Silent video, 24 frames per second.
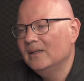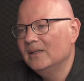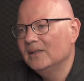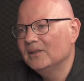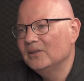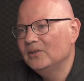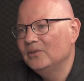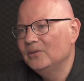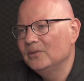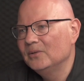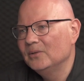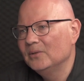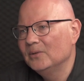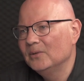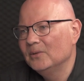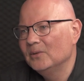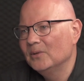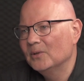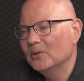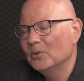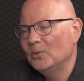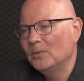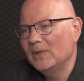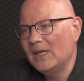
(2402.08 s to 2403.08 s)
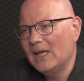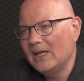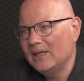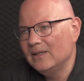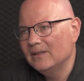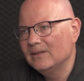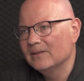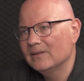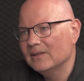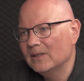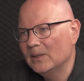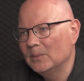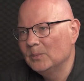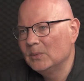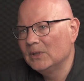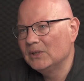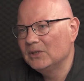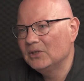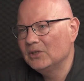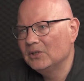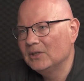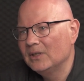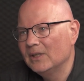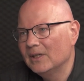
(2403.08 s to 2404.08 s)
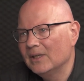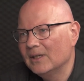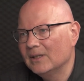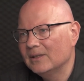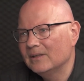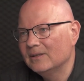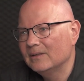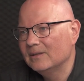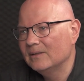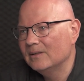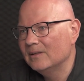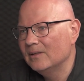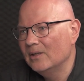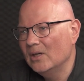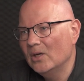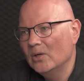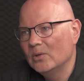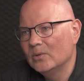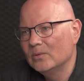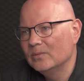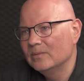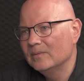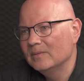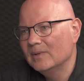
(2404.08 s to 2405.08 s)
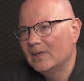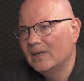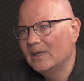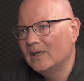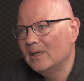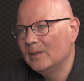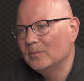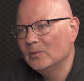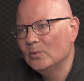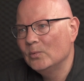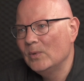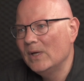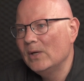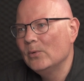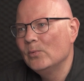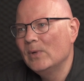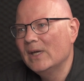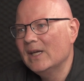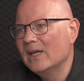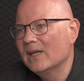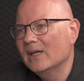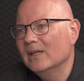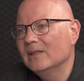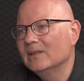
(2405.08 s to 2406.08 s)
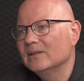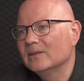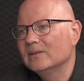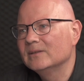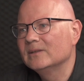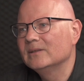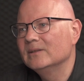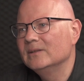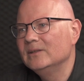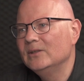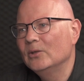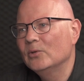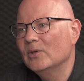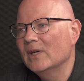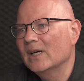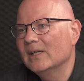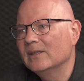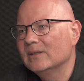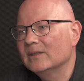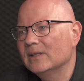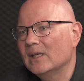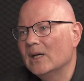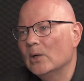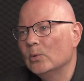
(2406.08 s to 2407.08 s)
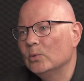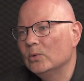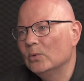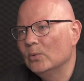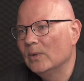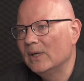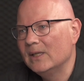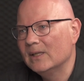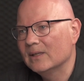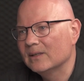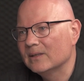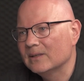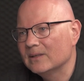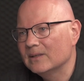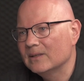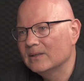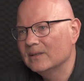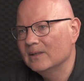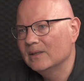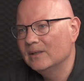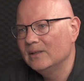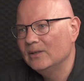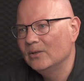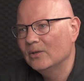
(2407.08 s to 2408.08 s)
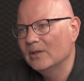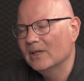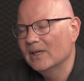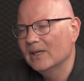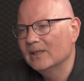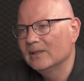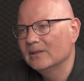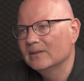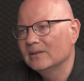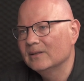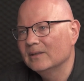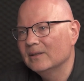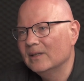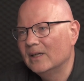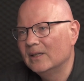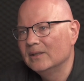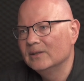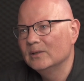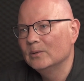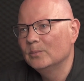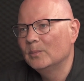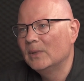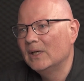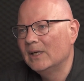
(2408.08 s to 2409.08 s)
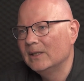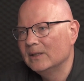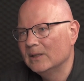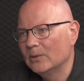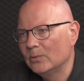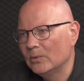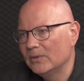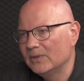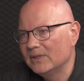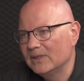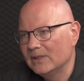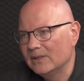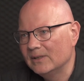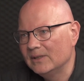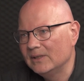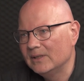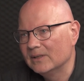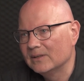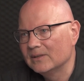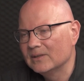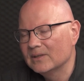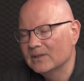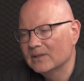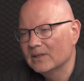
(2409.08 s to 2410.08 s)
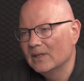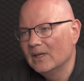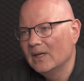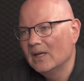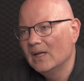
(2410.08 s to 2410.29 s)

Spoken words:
To create this image that, no, we cannot, you cannot outweigh us. You cannot undermine our resilience.